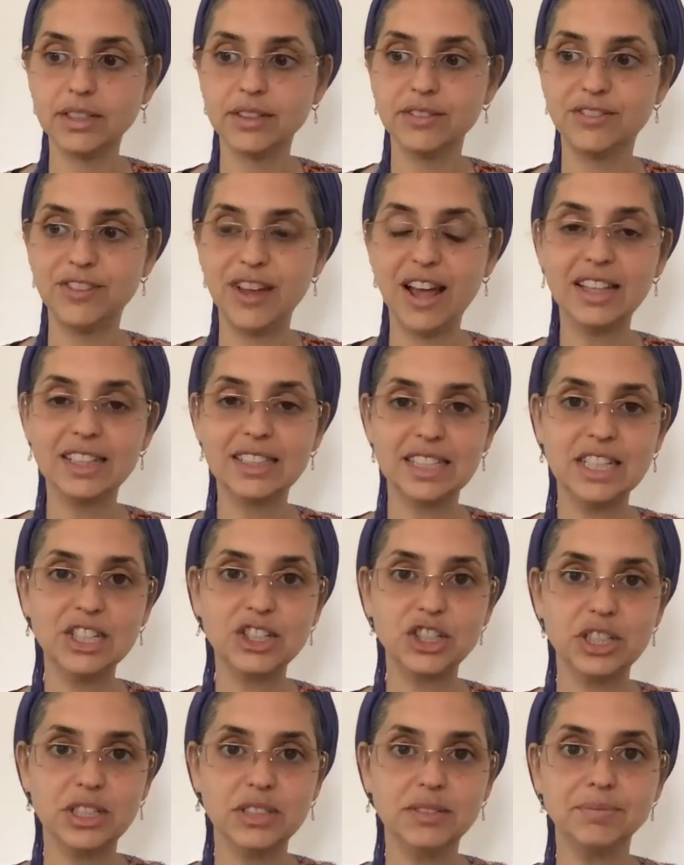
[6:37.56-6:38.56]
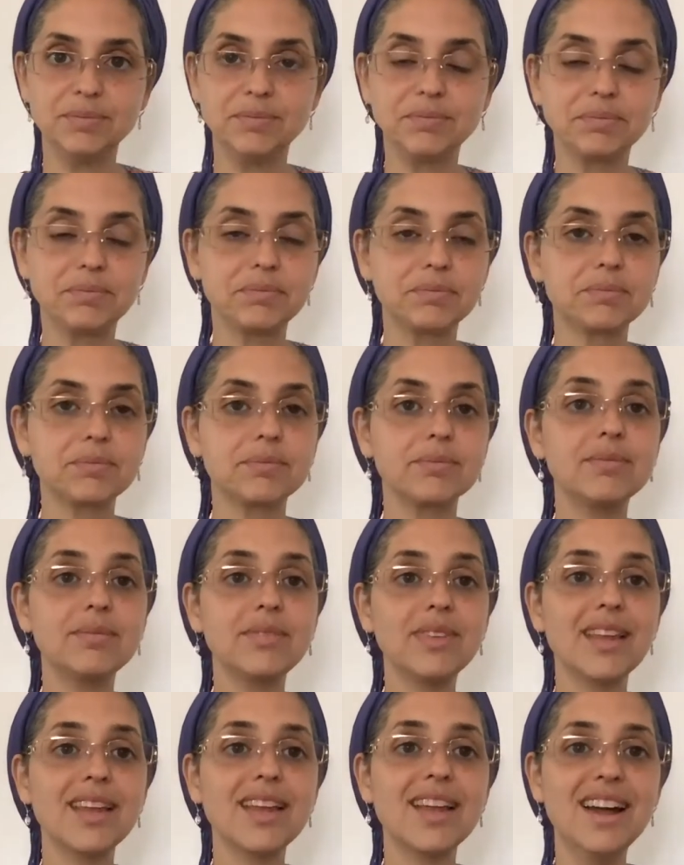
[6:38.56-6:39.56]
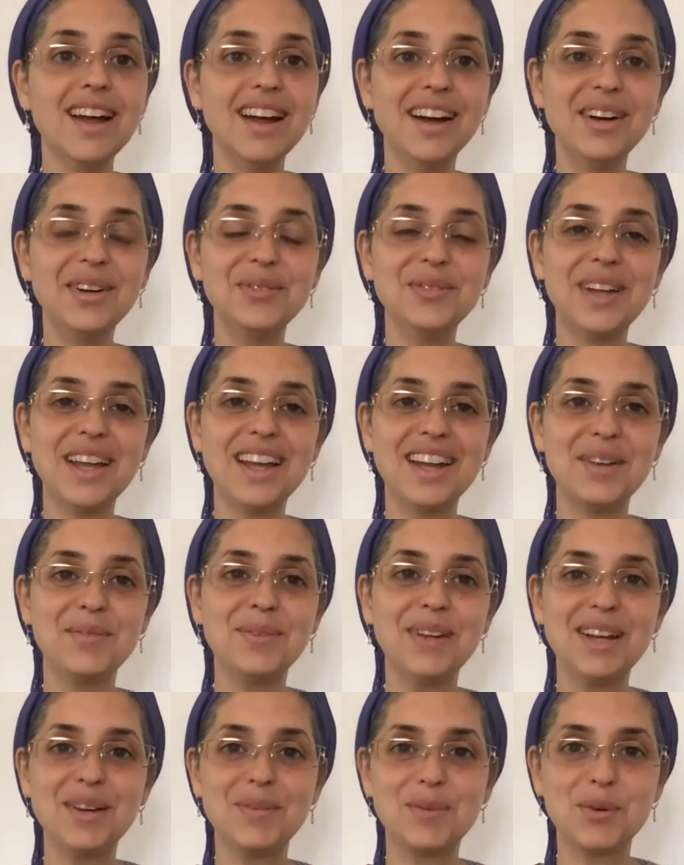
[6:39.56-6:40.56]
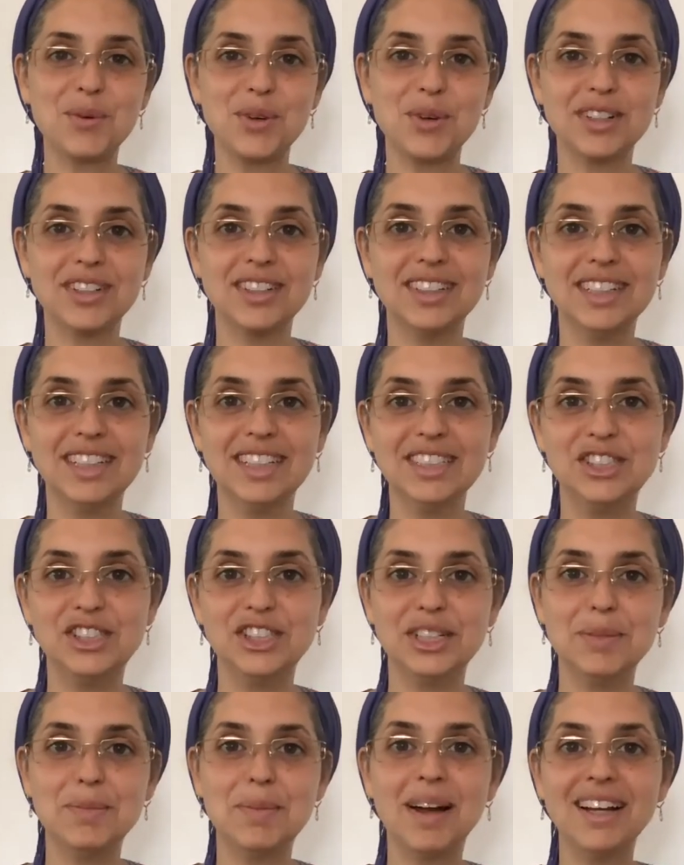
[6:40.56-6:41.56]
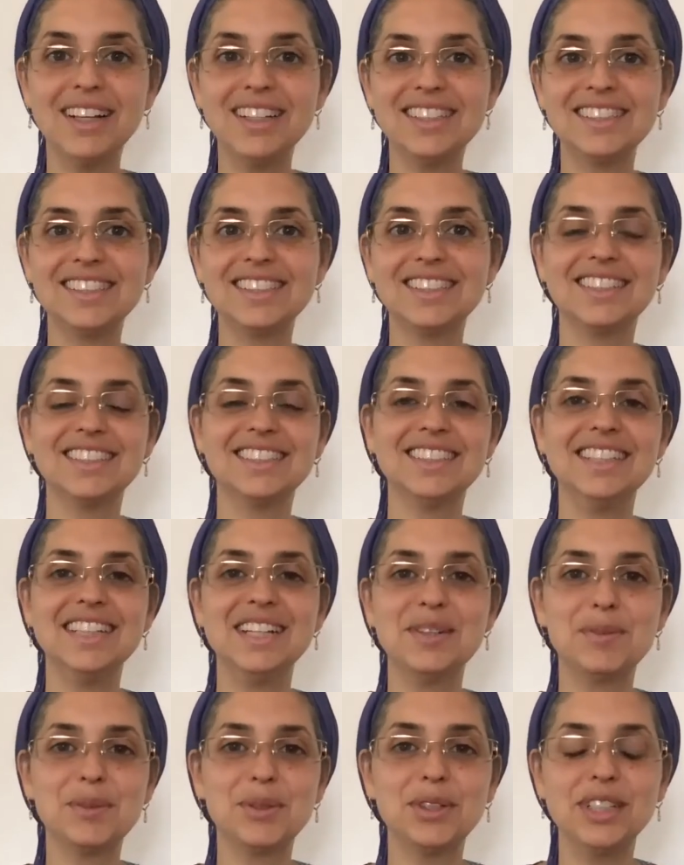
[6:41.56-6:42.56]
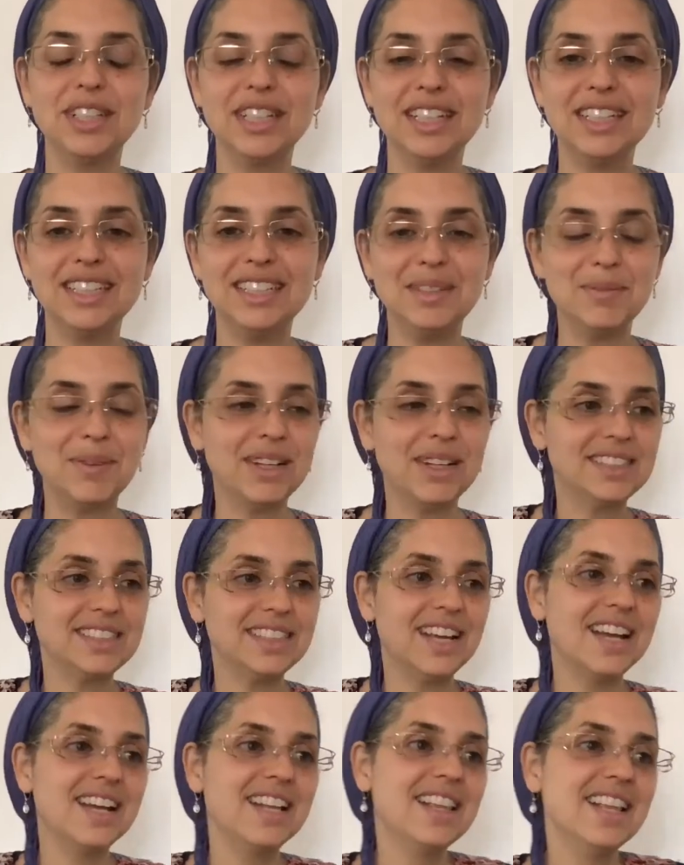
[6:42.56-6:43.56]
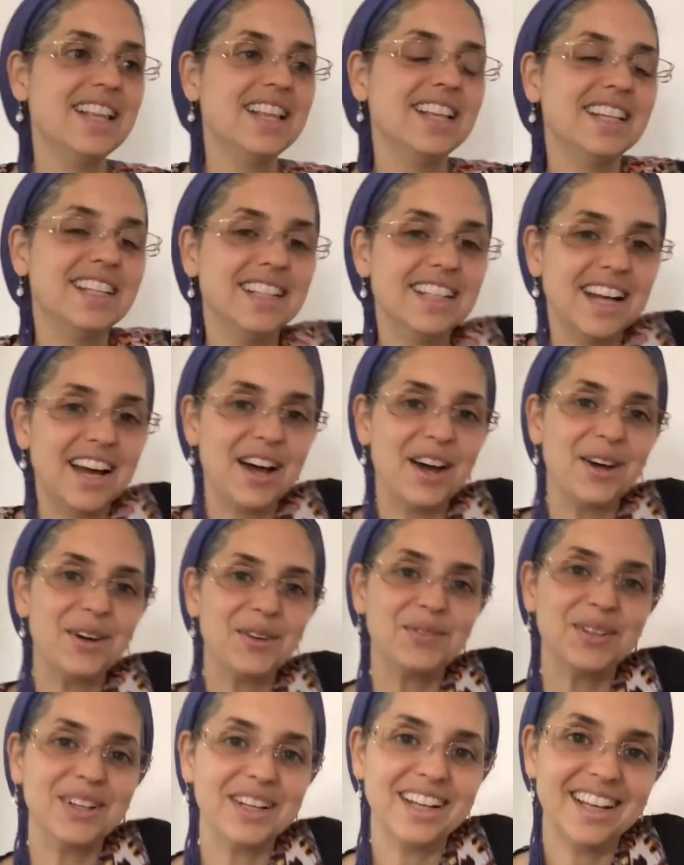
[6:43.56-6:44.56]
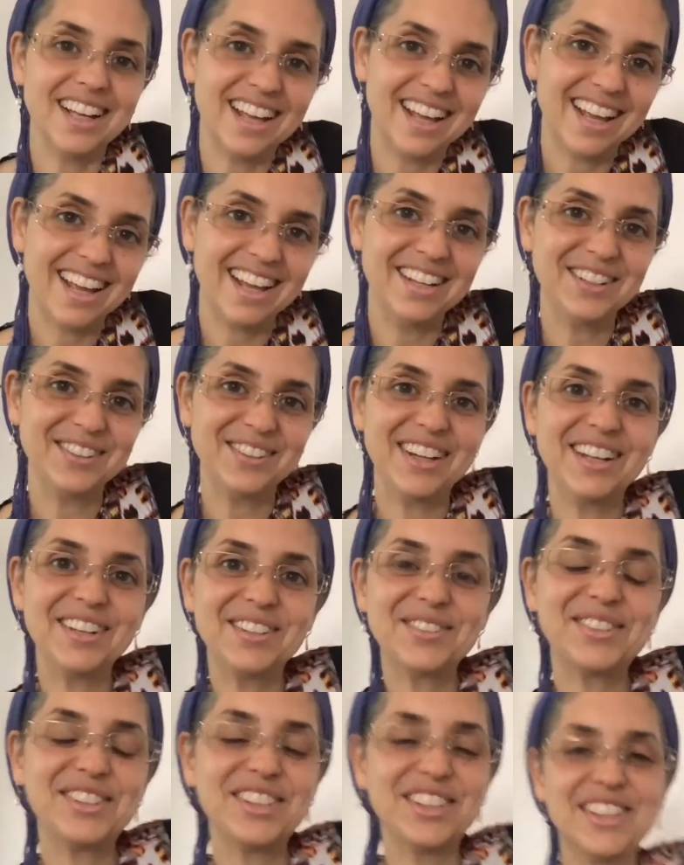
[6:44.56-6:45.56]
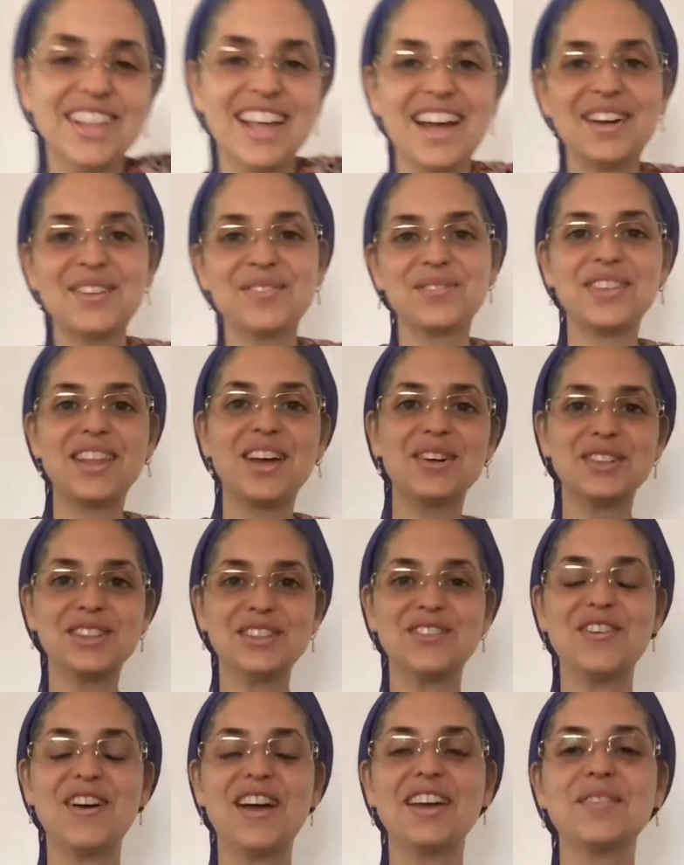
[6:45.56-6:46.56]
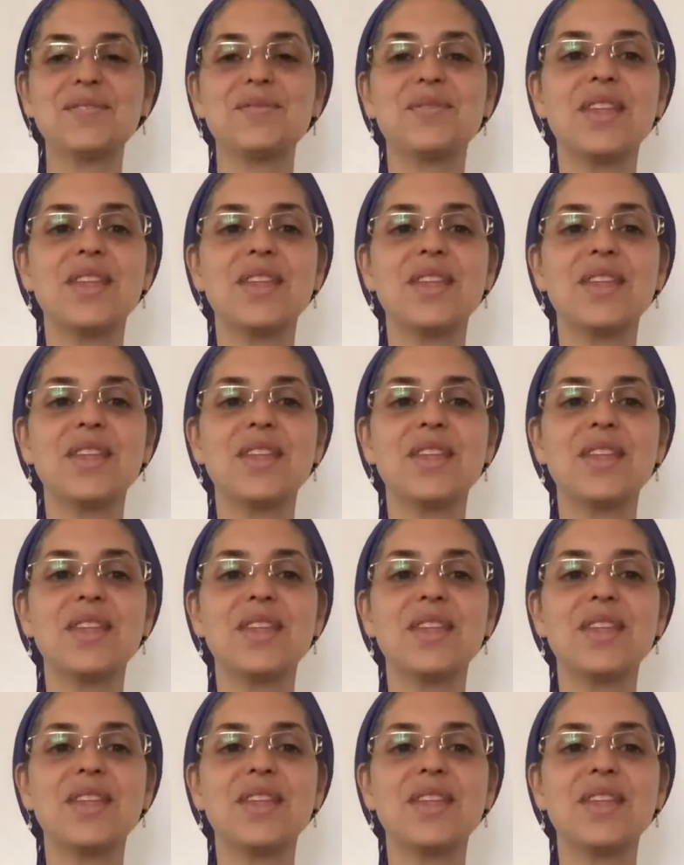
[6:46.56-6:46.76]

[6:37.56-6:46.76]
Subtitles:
validation. And I made up a word, legitimize, because in Hebrew, legitimatia. Anyway, so yeah, that was fun.